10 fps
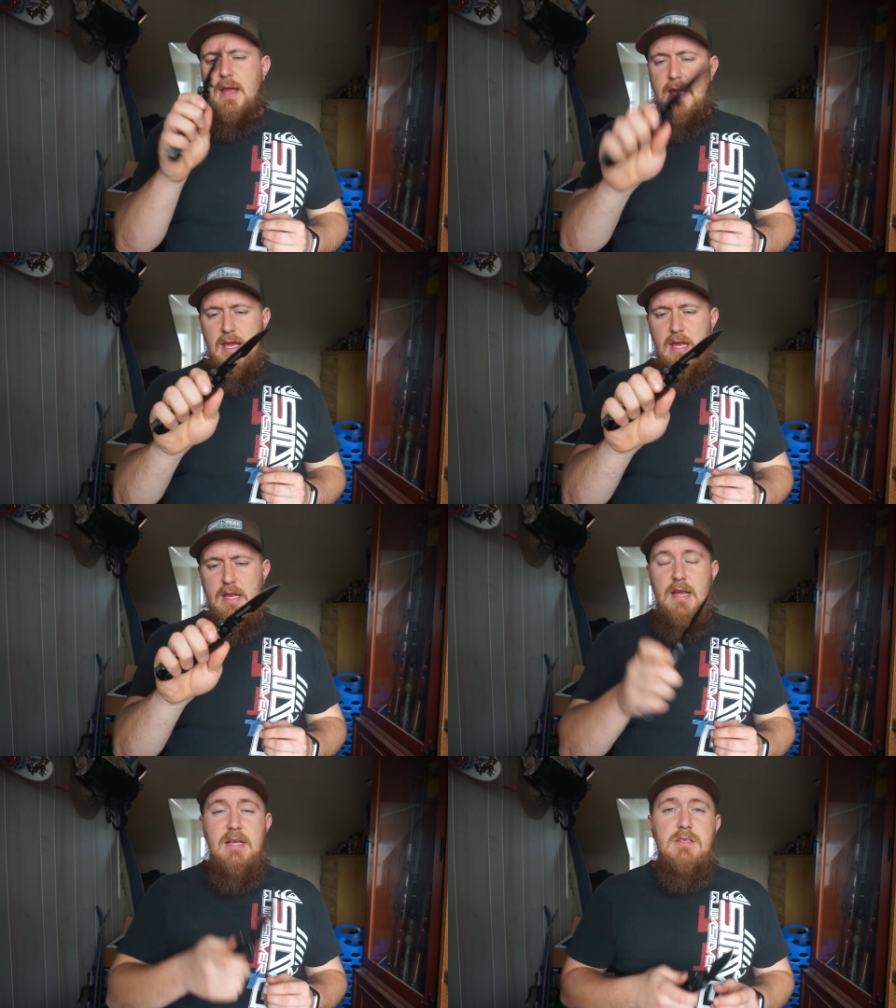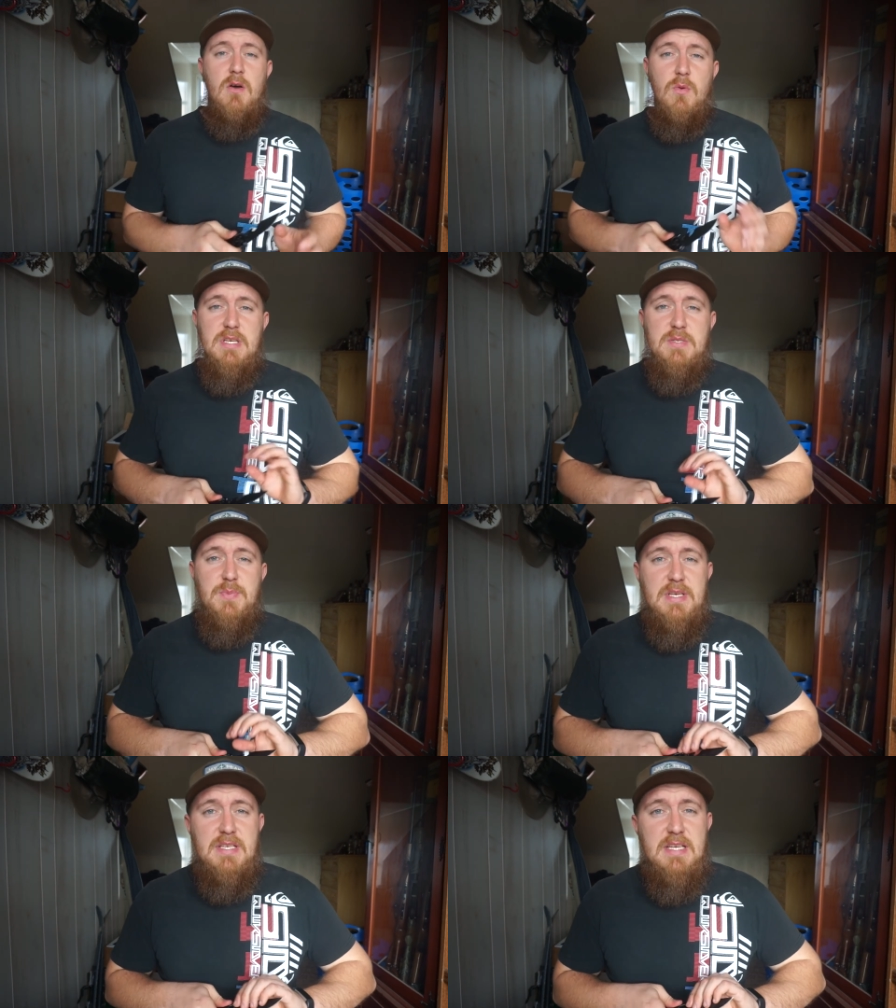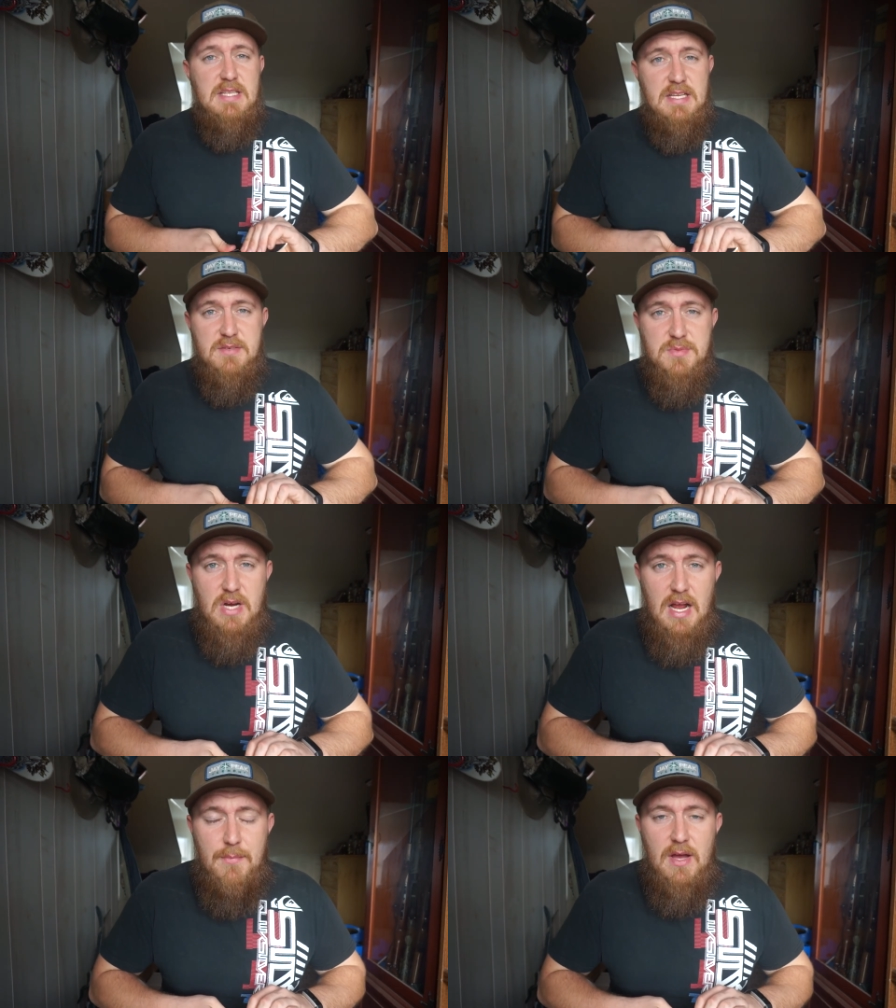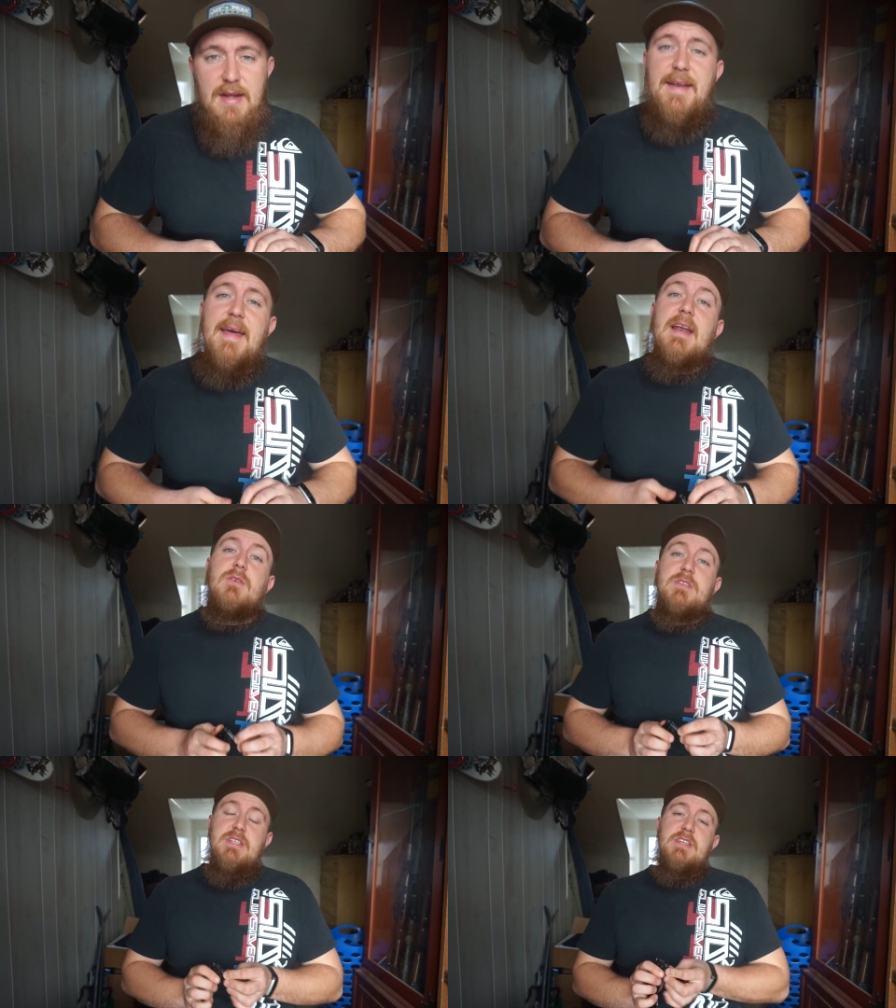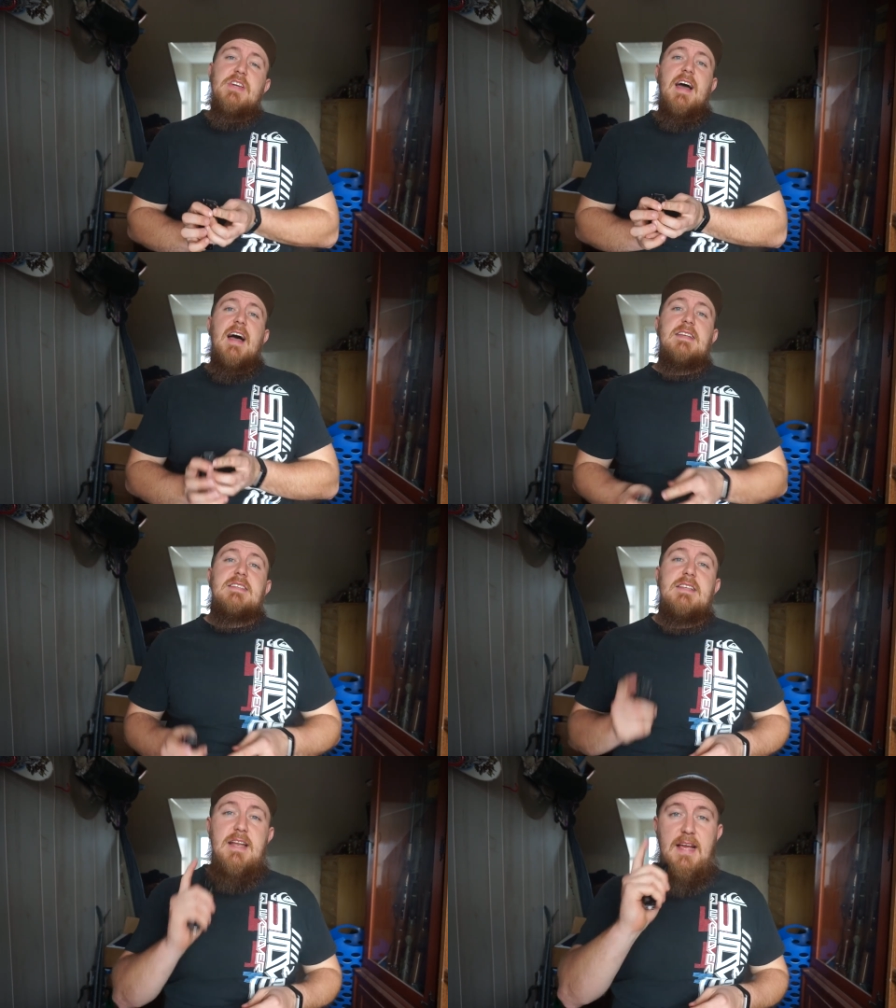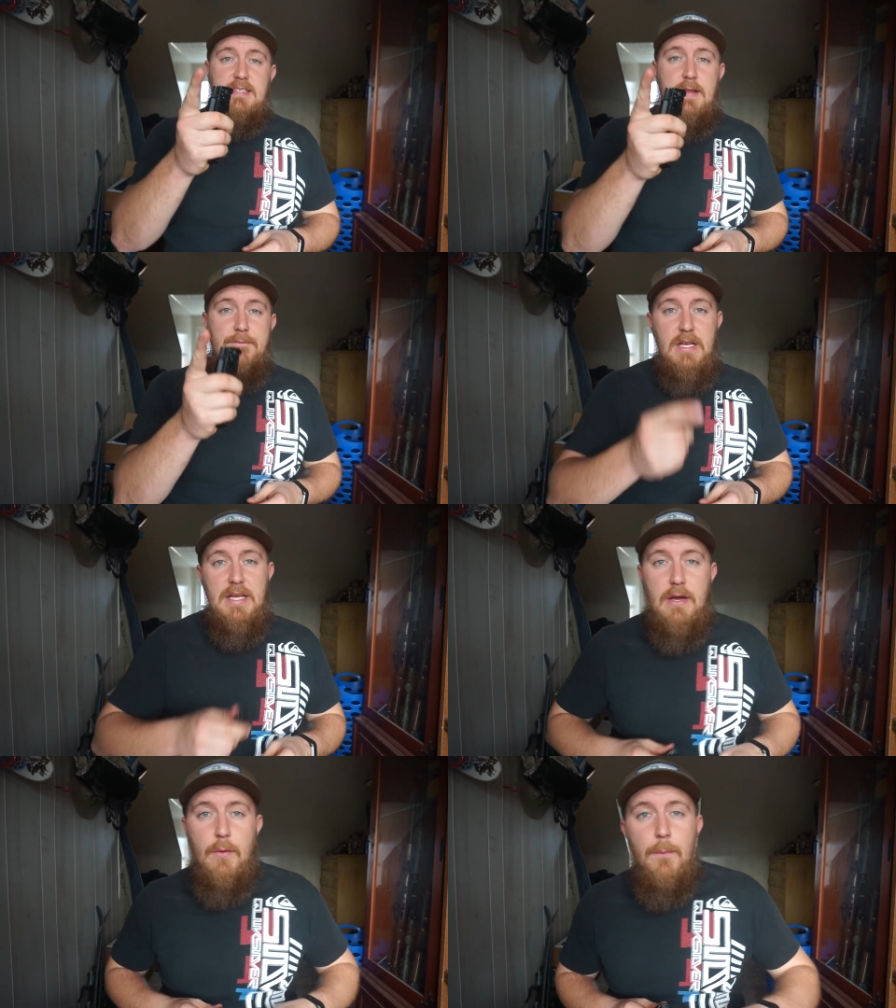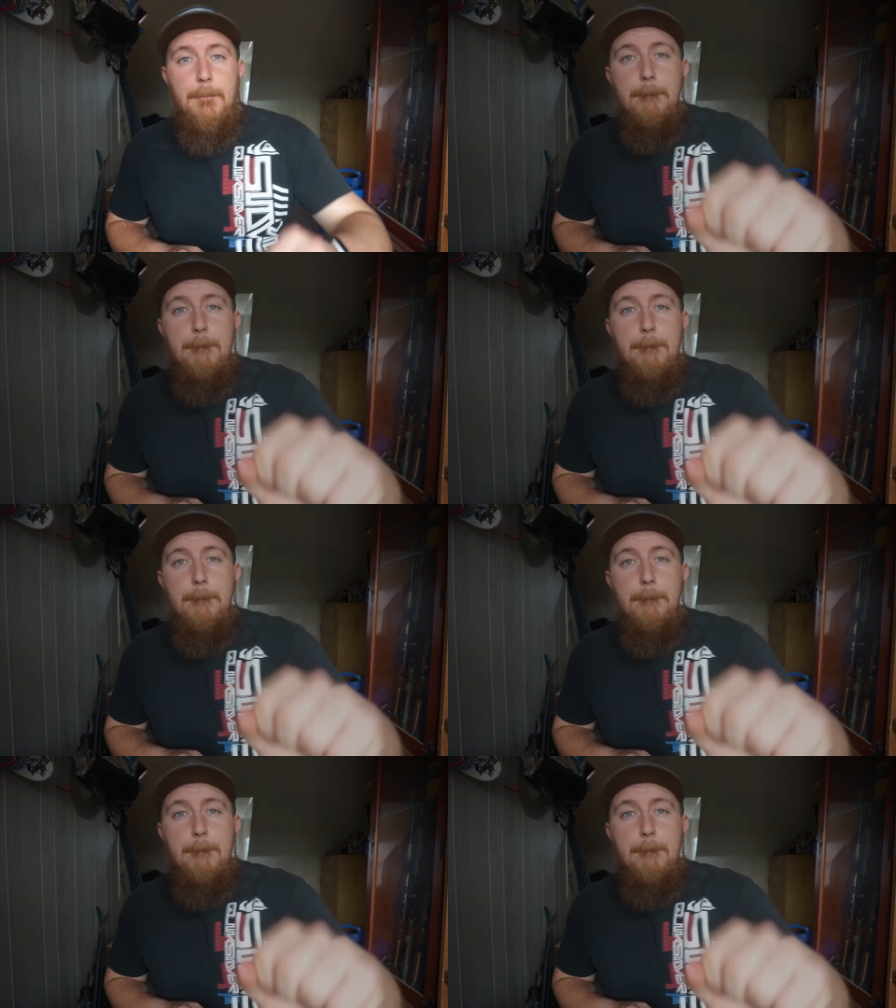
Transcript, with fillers: And as always, please hit that subscribe button and I'll see you guys in the next video.